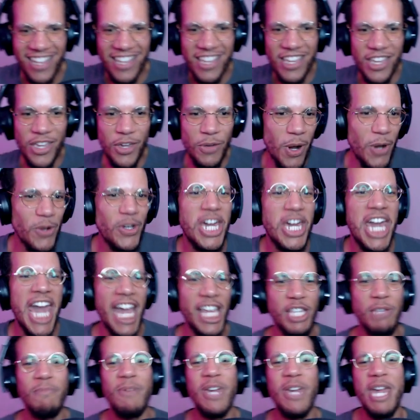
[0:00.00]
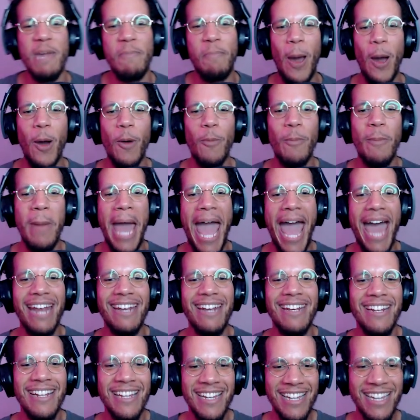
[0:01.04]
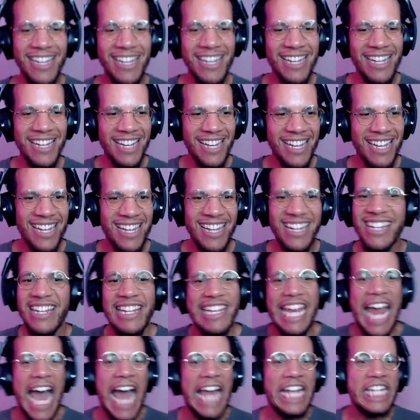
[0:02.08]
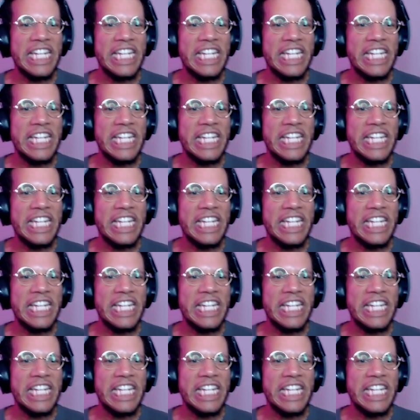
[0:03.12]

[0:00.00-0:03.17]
You won't catch me, poop man! Not